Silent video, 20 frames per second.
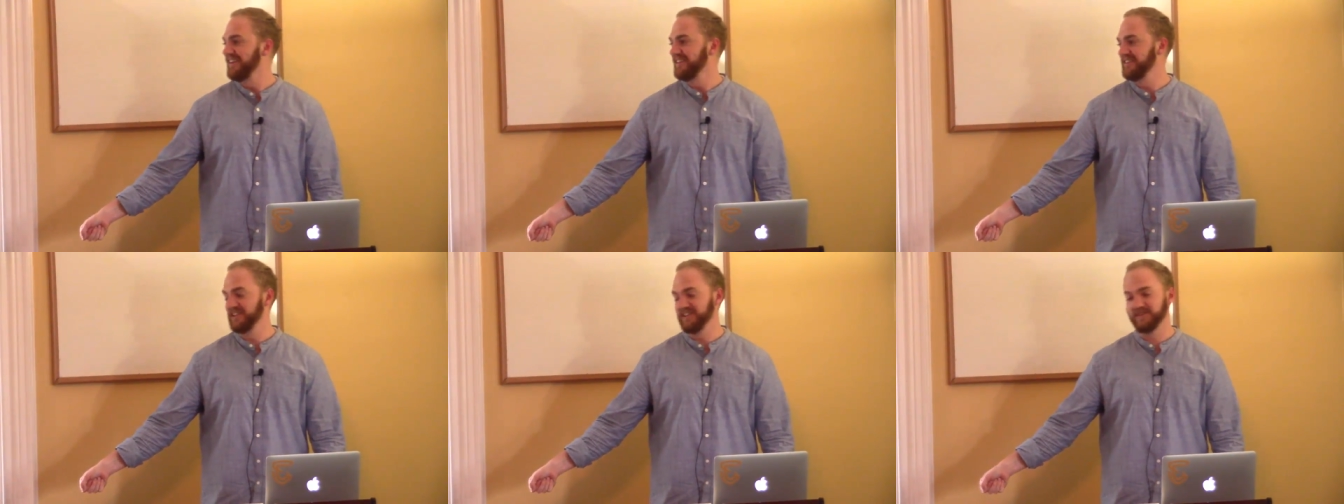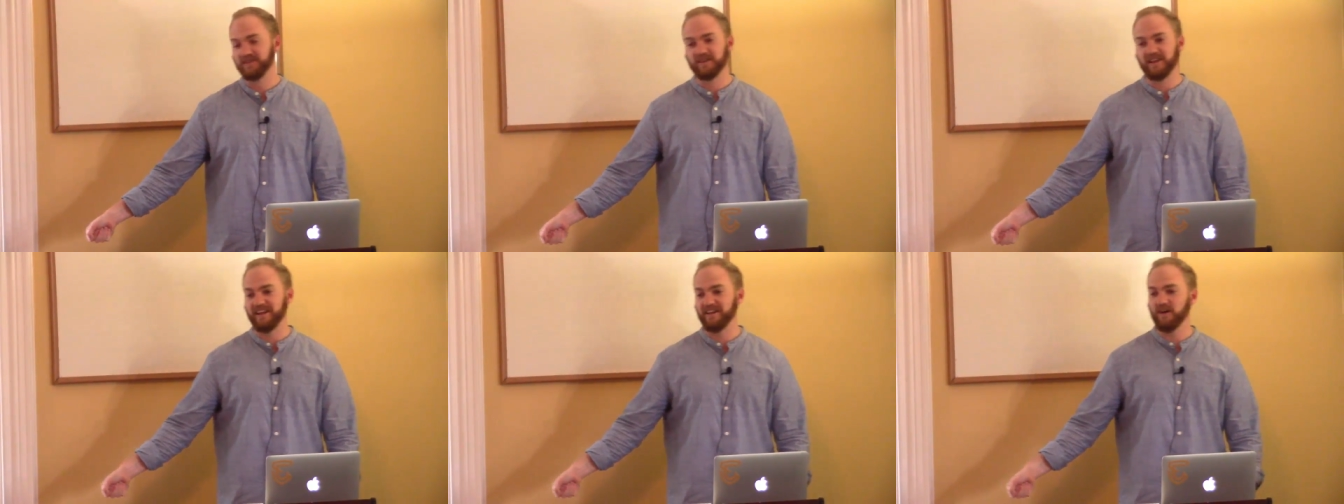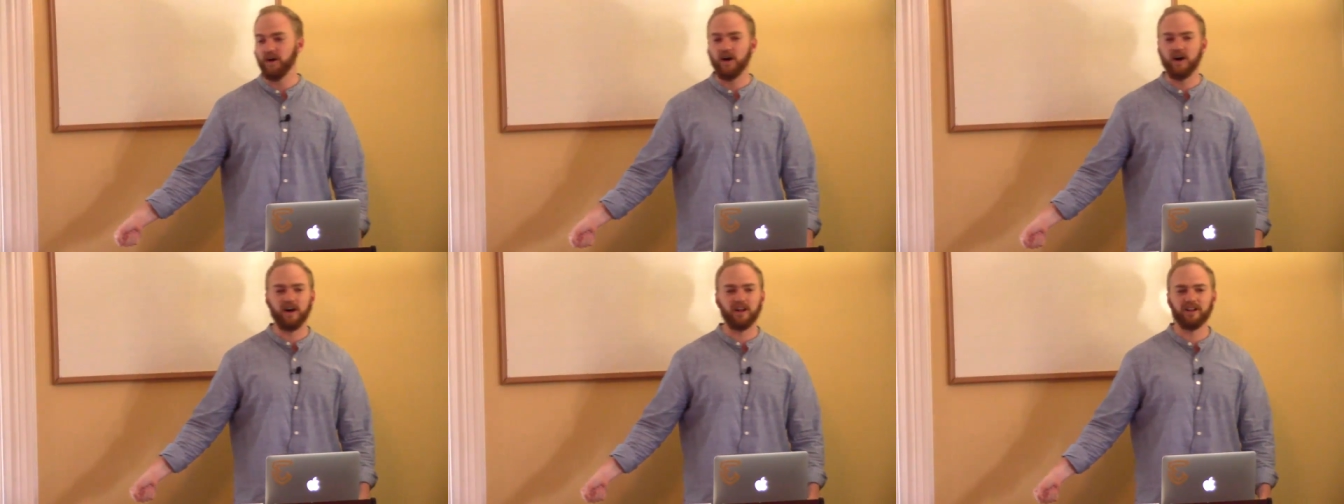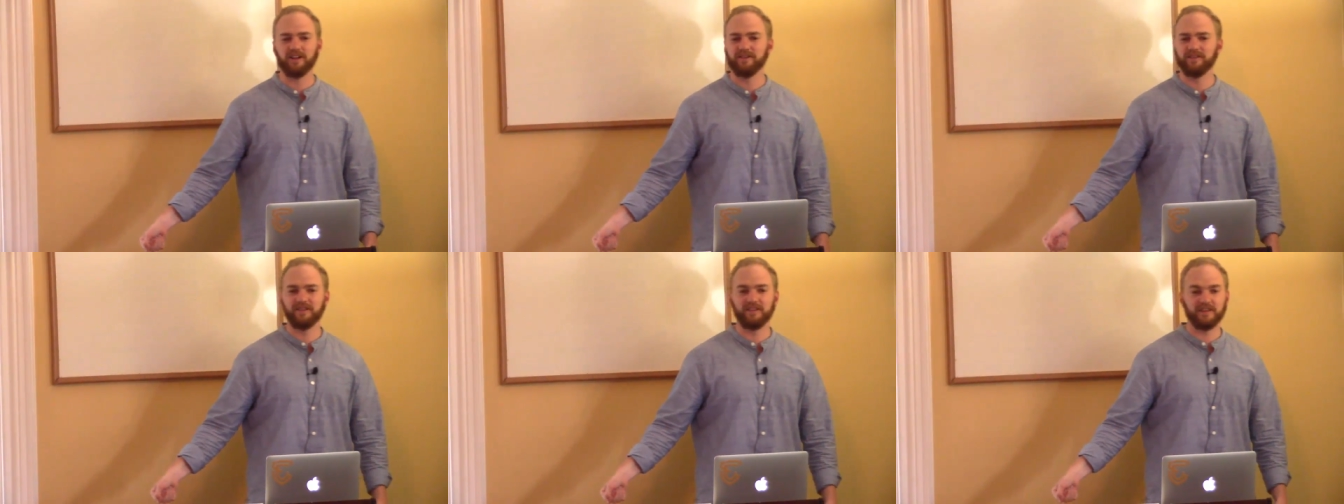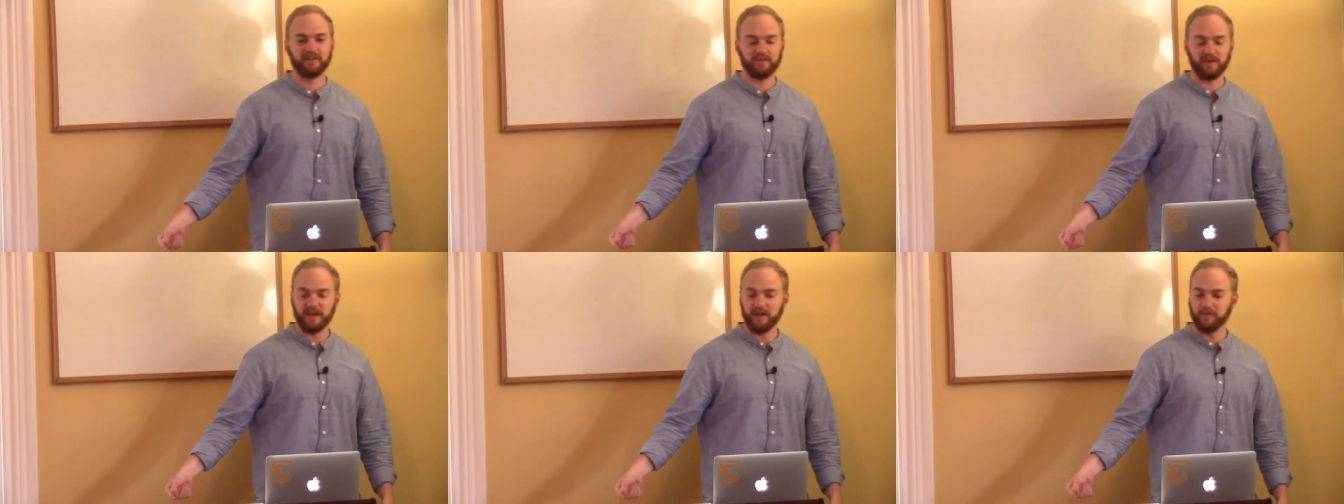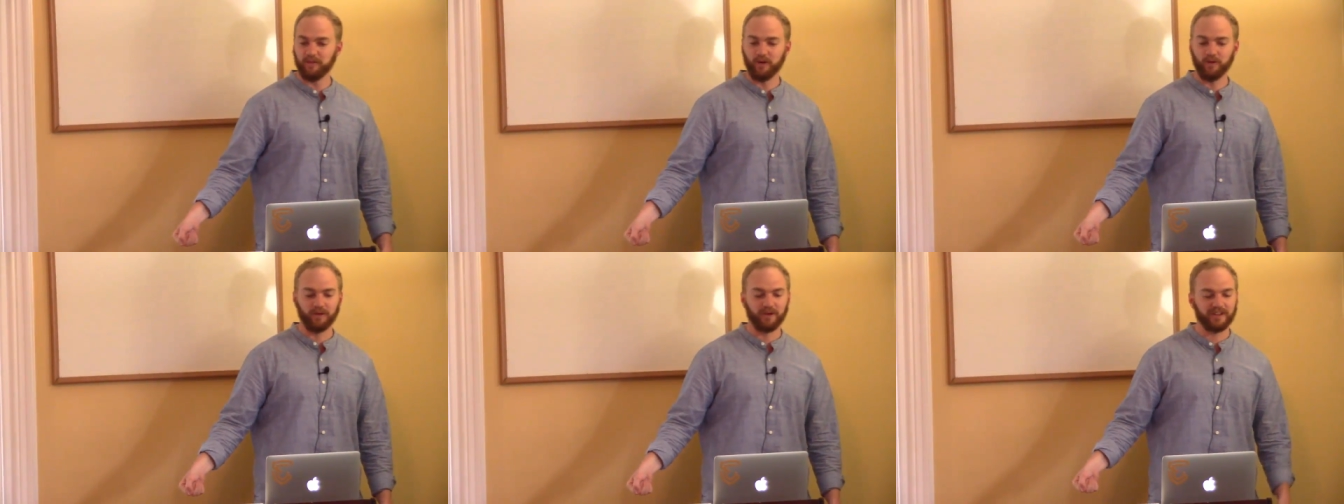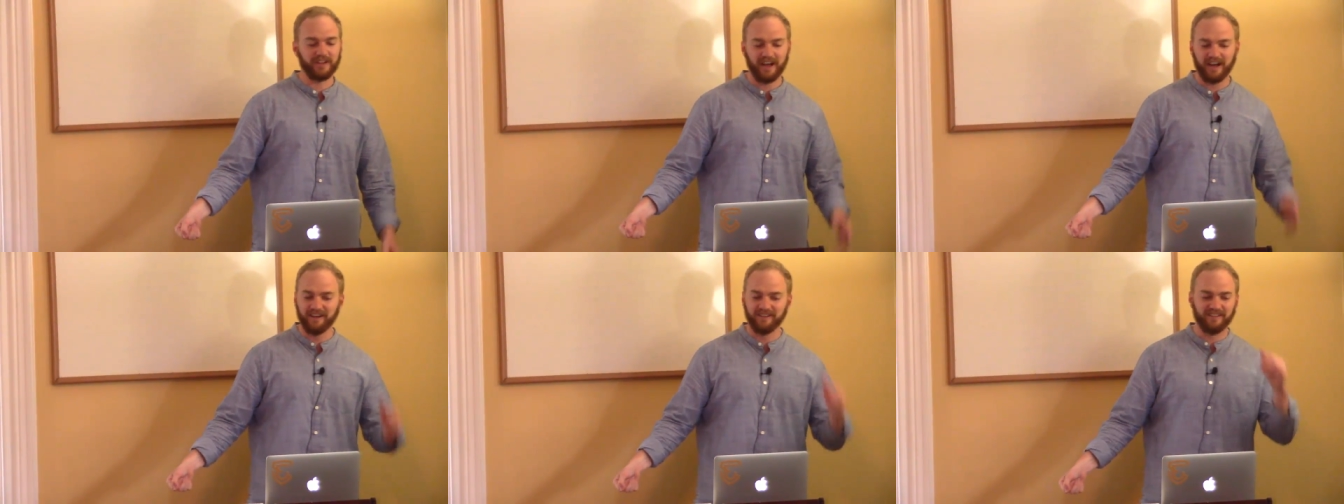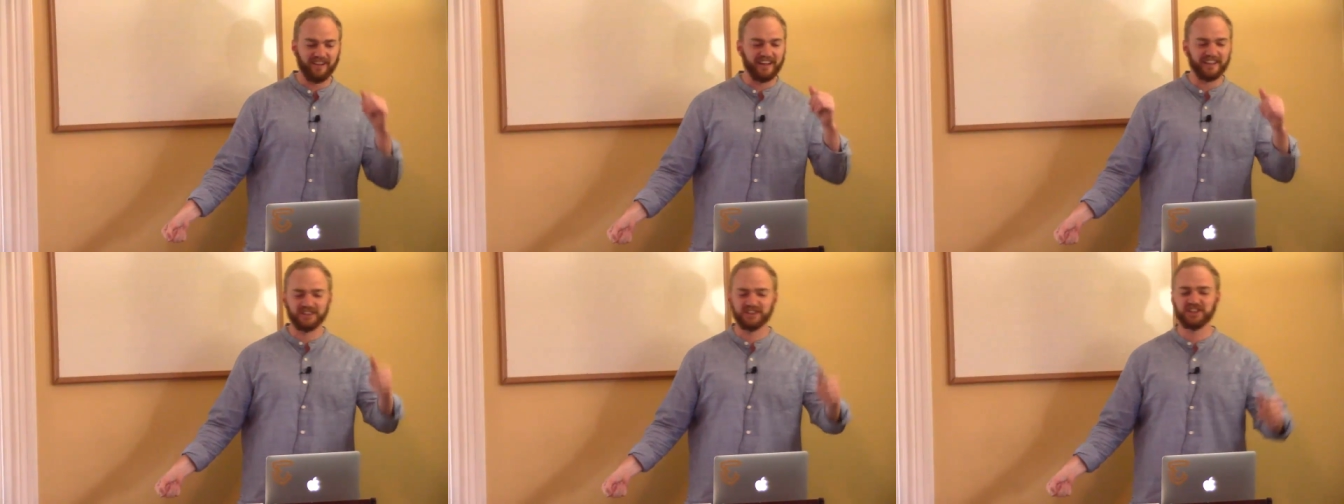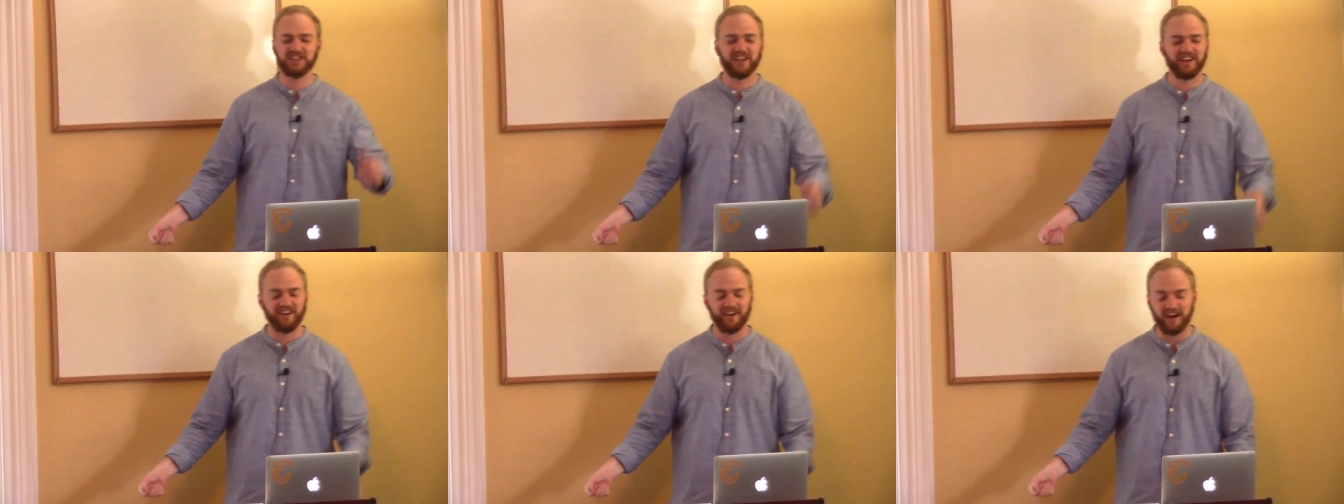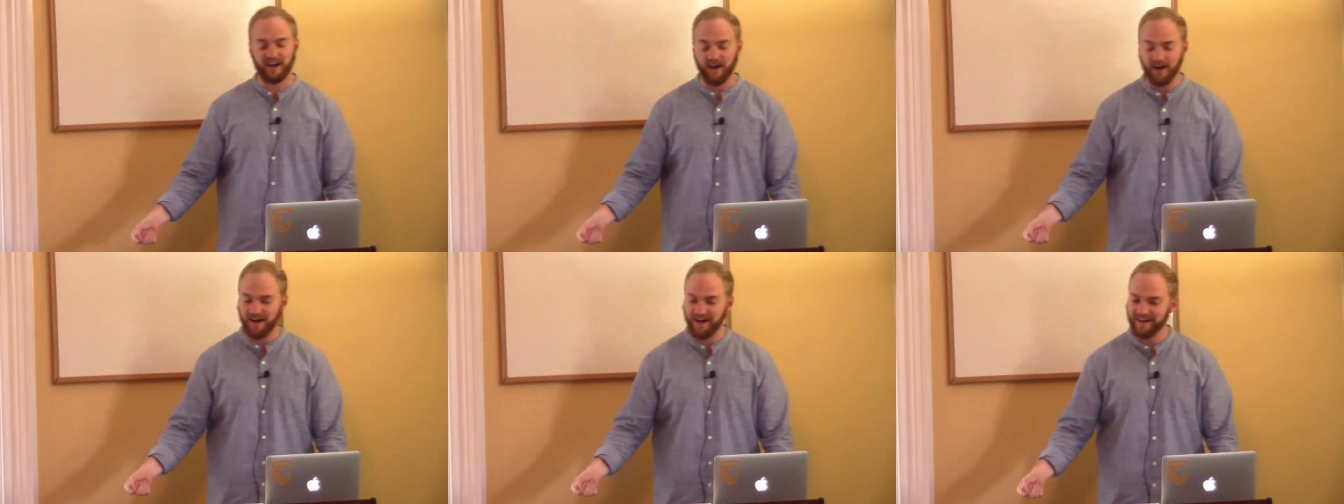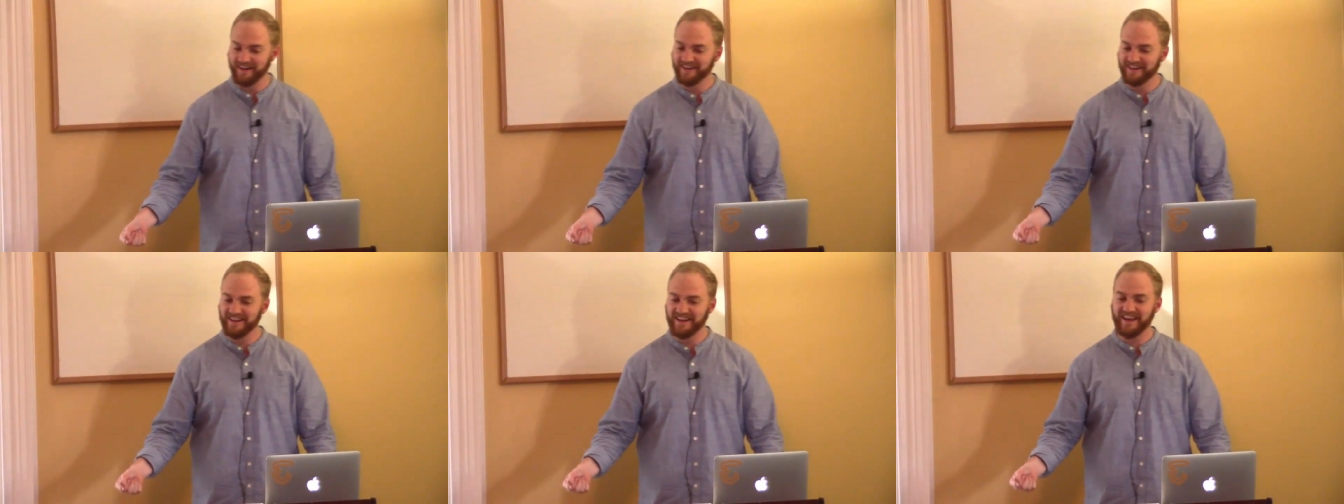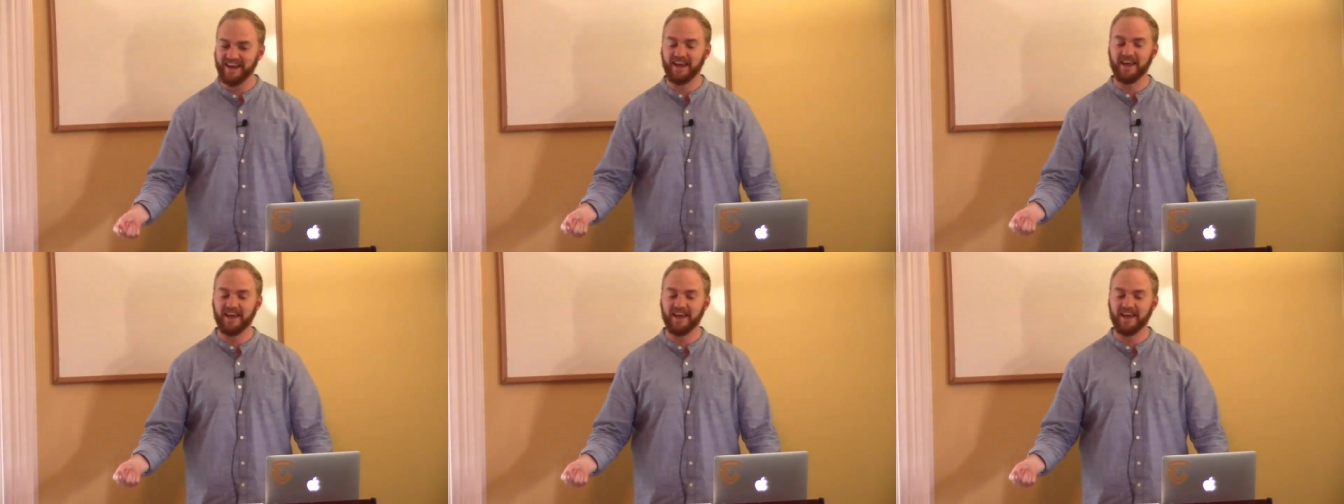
Just, and all of these people were kind of like cheering on.